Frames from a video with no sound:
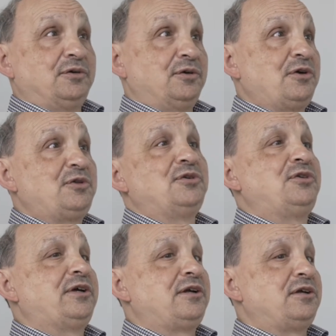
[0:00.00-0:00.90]
other than
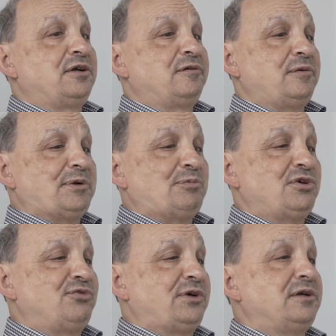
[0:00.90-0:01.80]
that, I can't remember
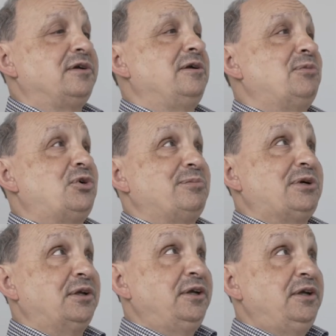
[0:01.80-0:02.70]
if I had any more,
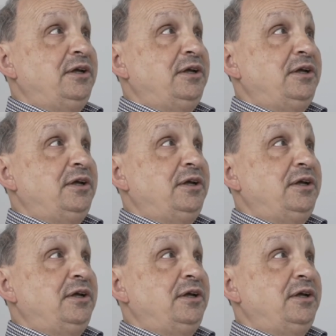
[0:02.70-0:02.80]
but